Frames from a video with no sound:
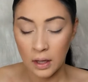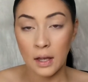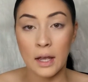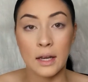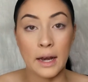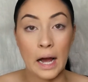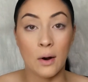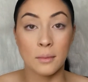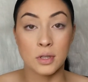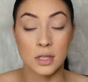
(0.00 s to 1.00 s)
And now
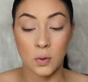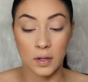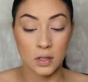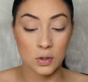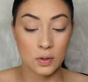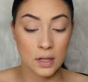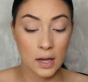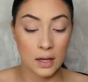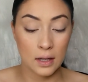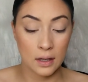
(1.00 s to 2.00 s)
I'm just going to
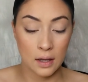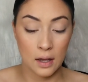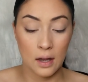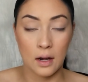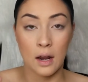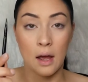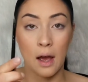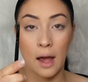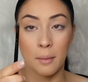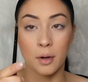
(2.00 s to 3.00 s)
take an
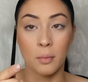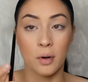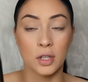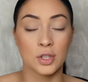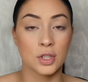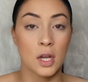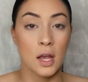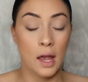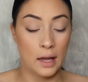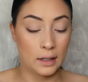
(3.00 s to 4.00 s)
eyebrow brush
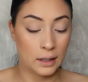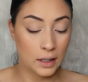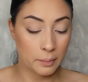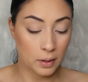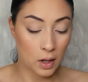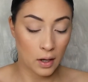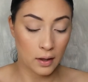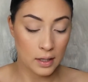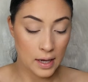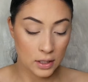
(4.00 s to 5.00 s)
and clean up along
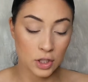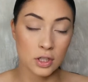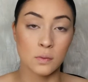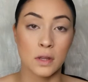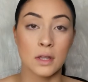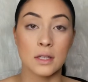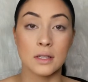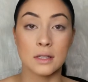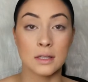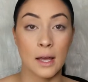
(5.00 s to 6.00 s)
the edges with the
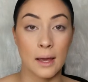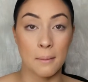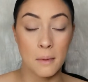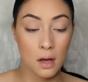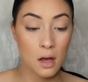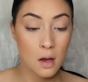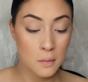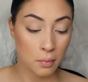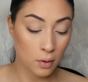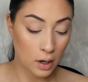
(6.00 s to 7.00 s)
same
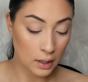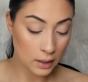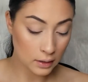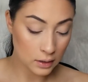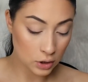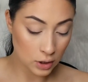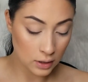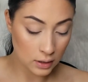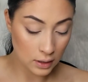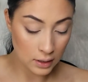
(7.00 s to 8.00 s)
product.
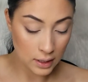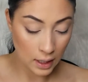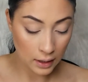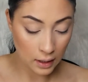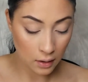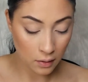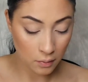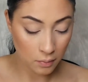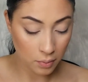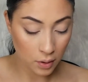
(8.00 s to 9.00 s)
Just gonna take that on the
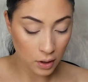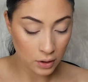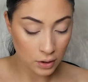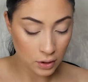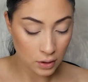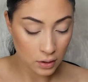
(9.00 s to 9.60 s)
brush.